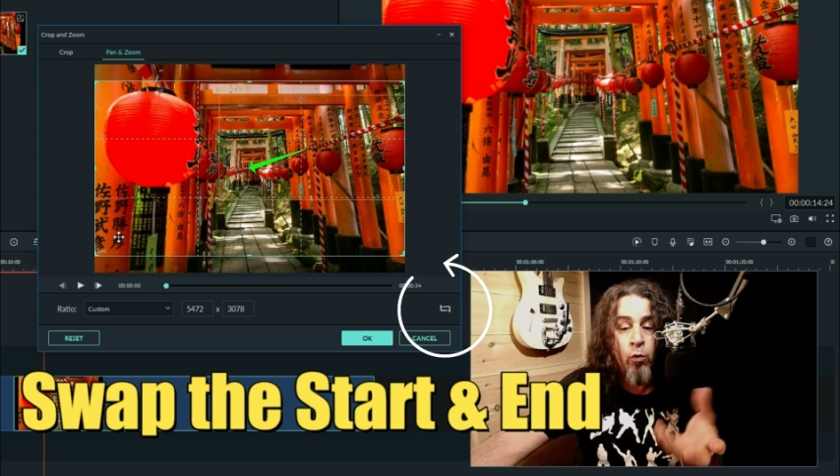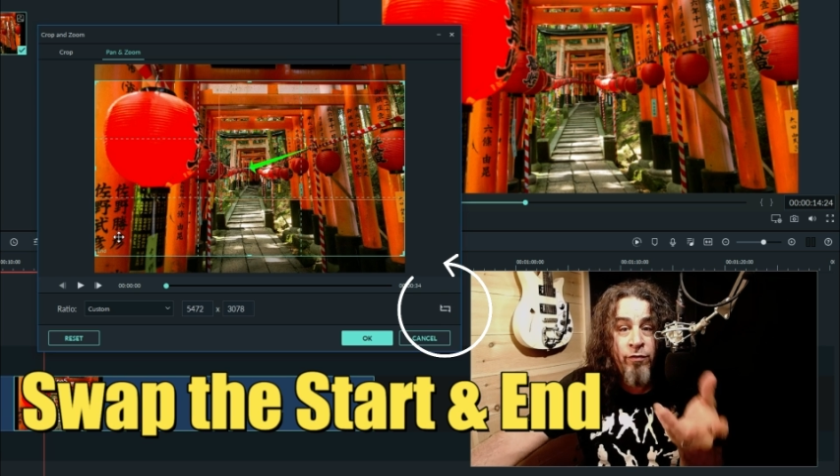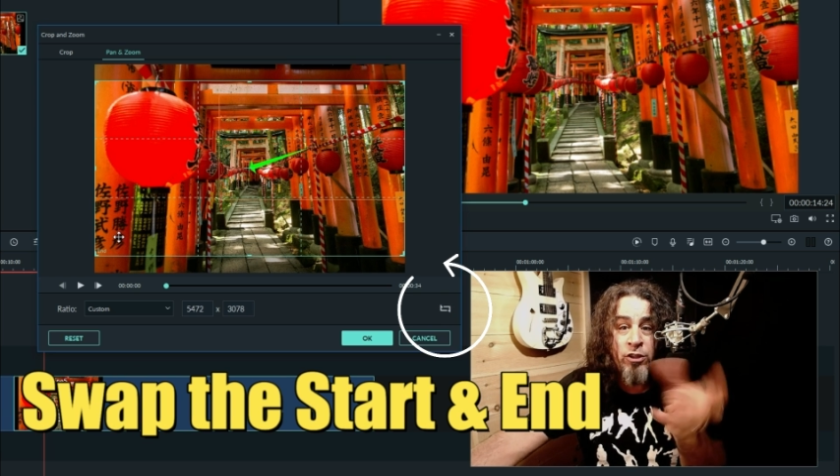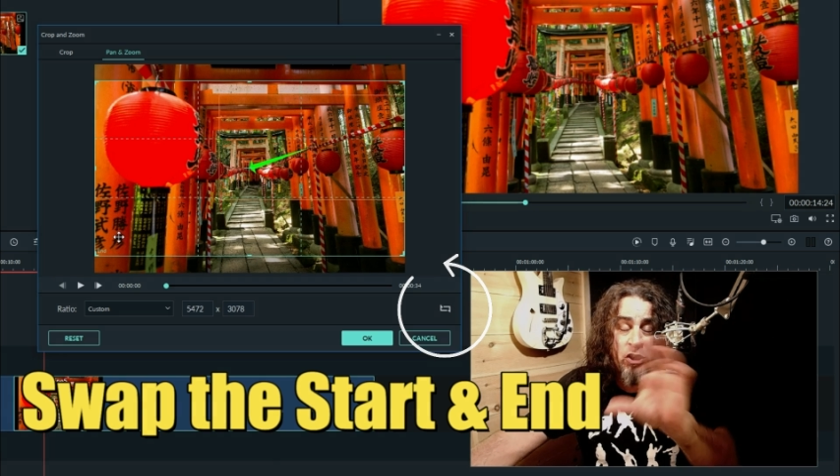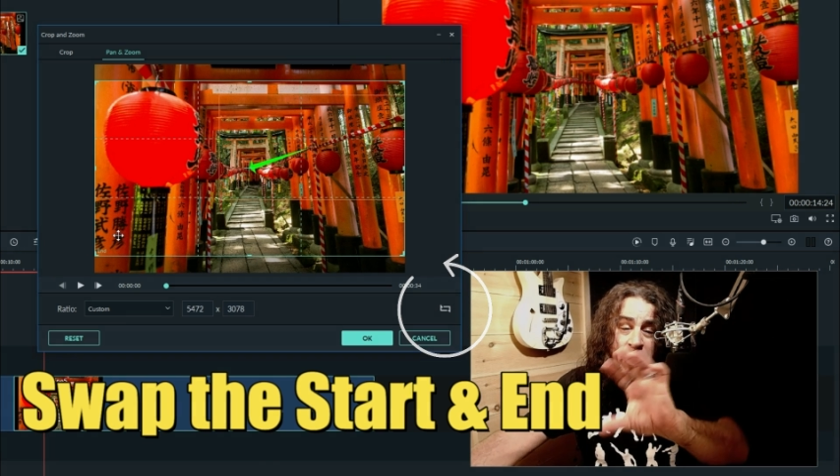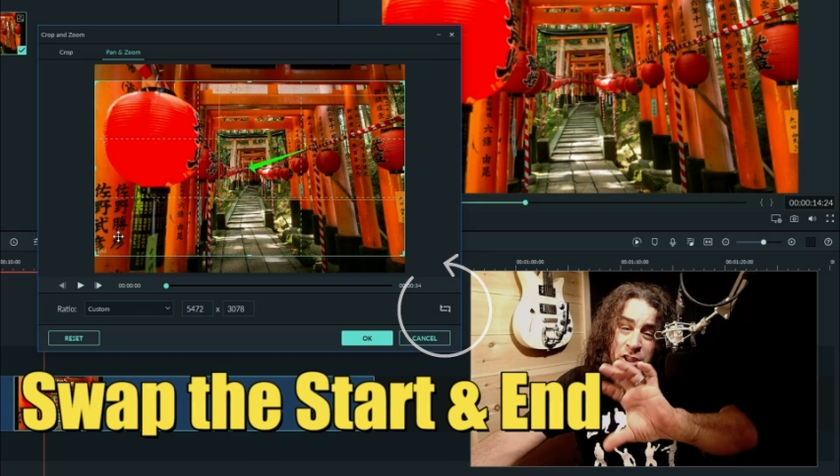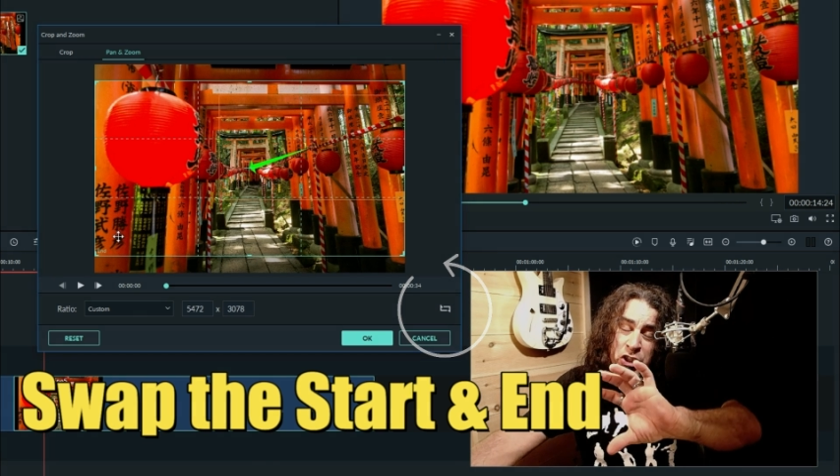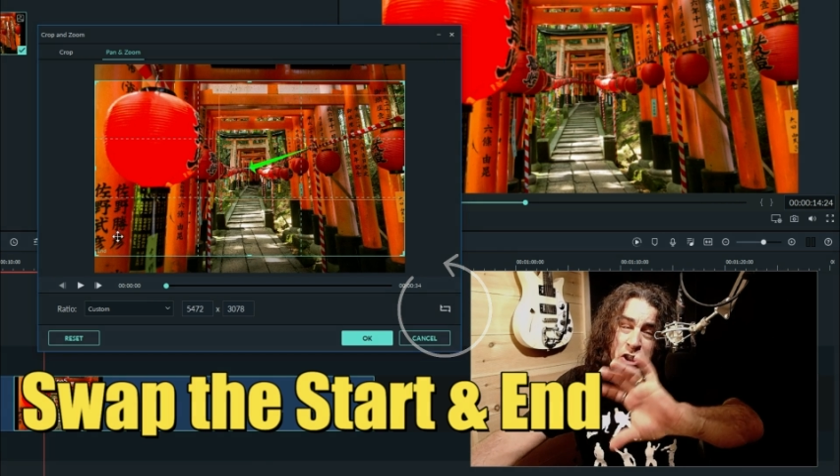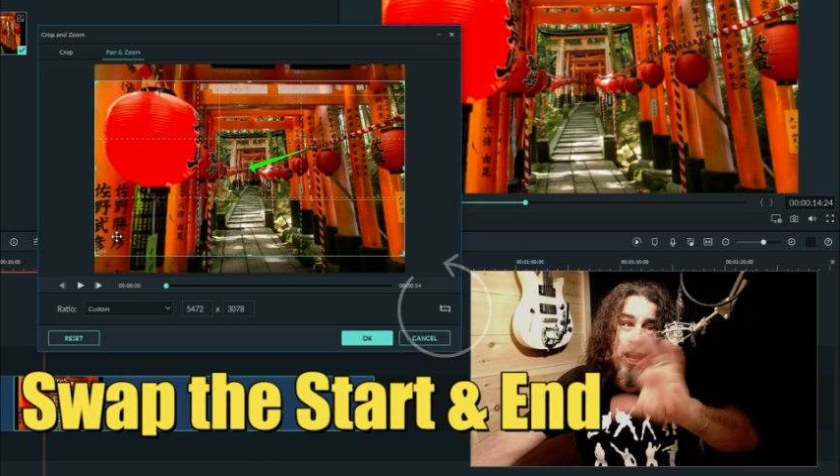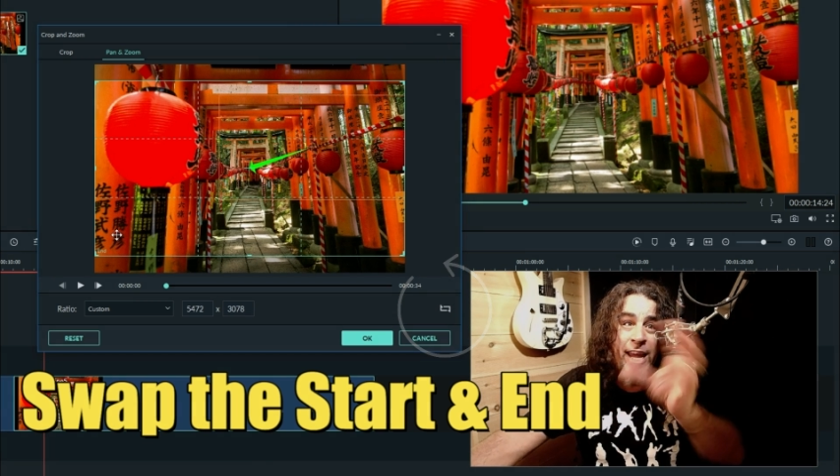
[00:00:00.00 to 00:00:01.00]
We've just
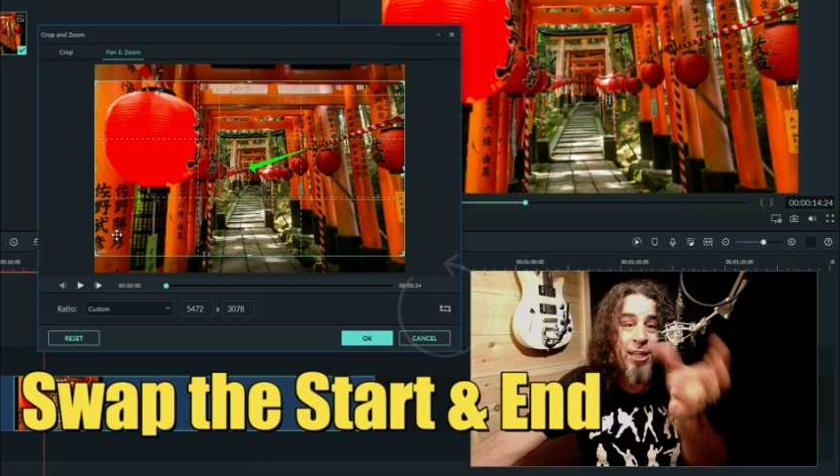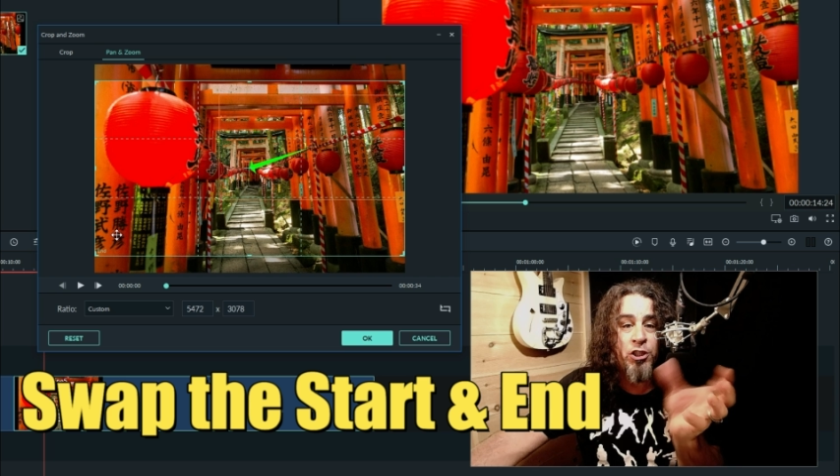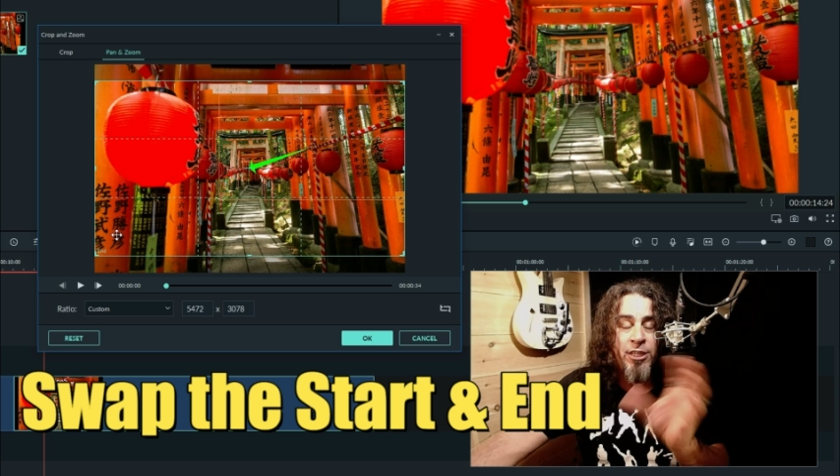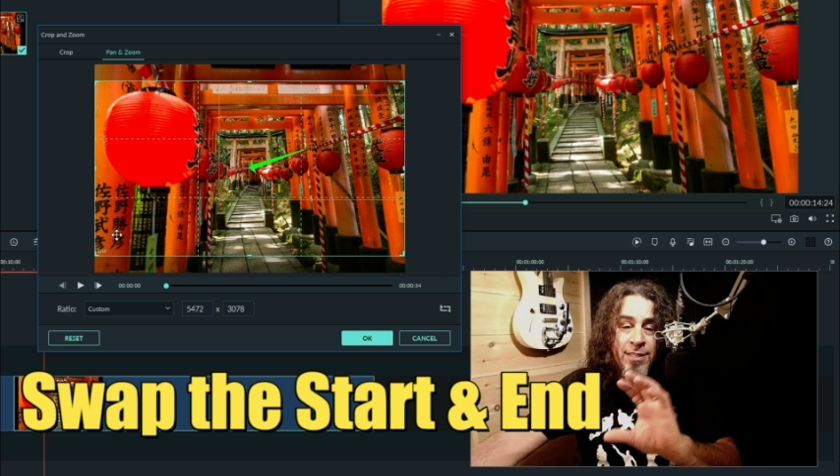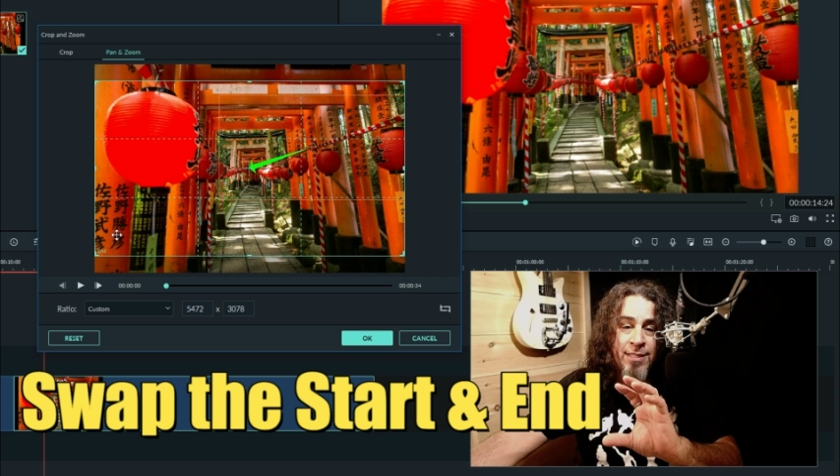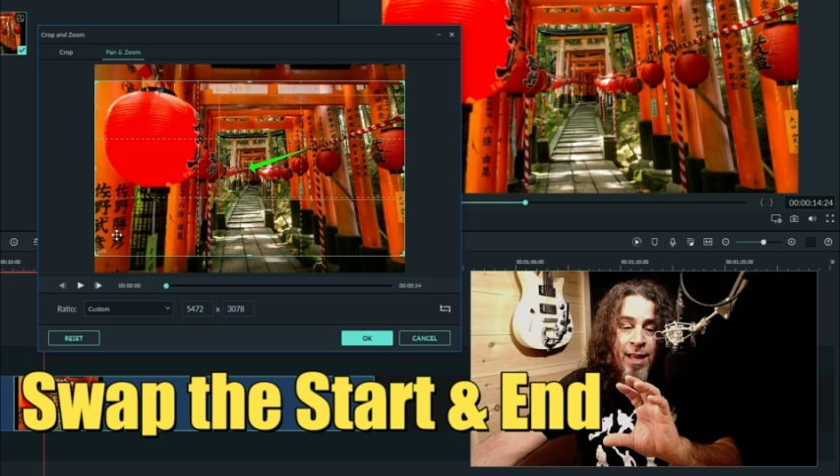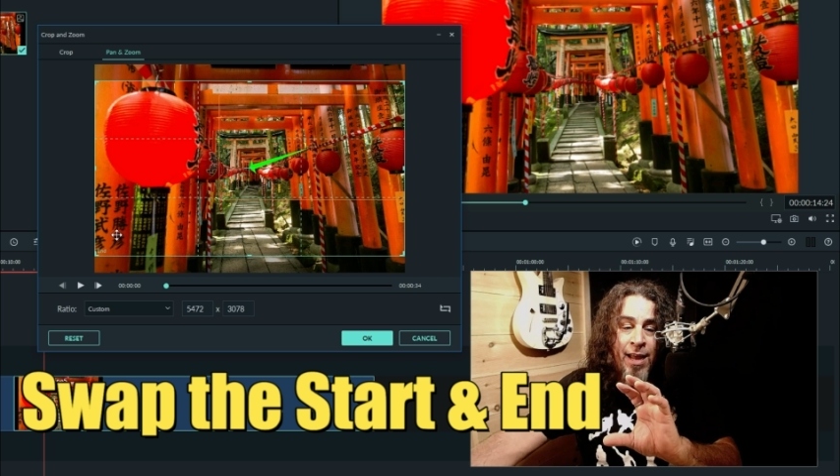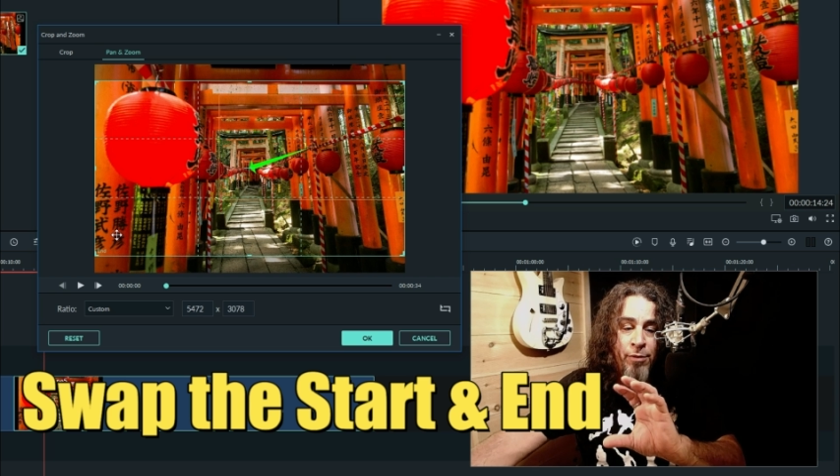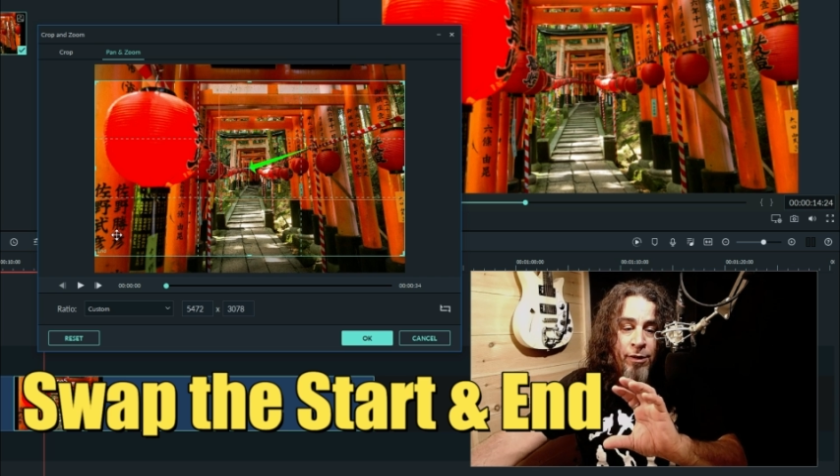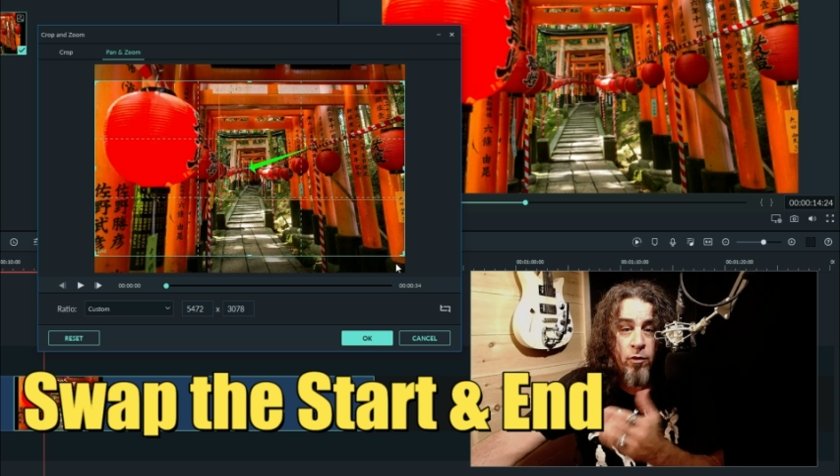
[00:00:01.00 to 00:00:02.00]
changed the
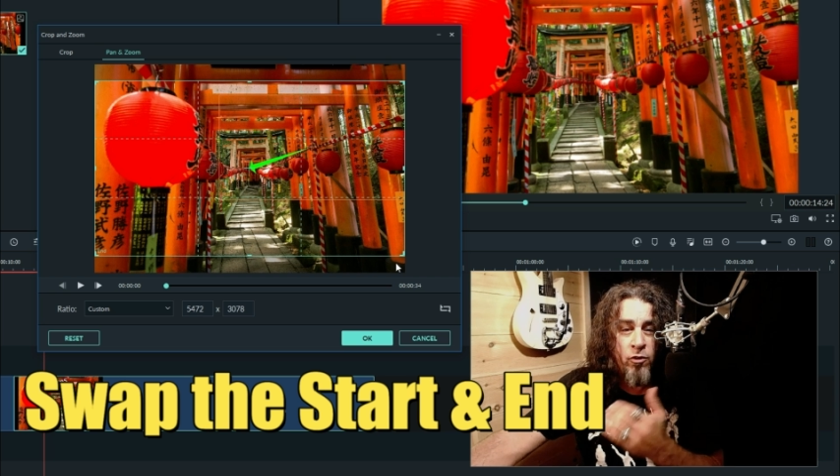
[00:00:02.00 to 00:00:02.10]
assignment.